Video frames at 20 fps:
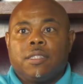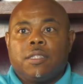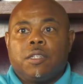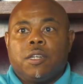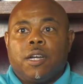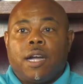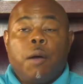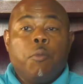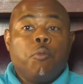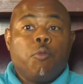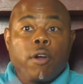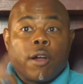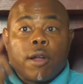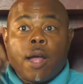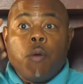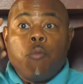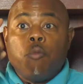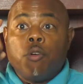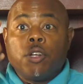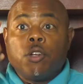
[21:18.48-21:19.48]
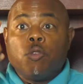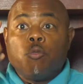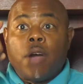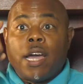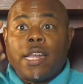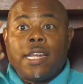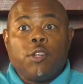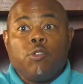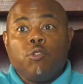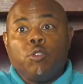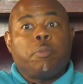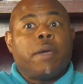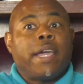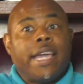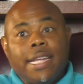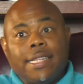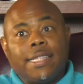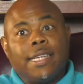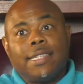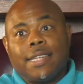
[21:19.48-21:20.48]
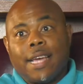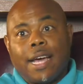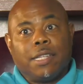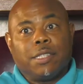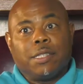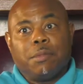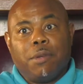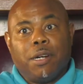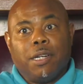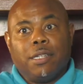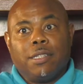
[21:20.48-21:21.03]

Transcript: I wonder why the dude's paying $10 a month.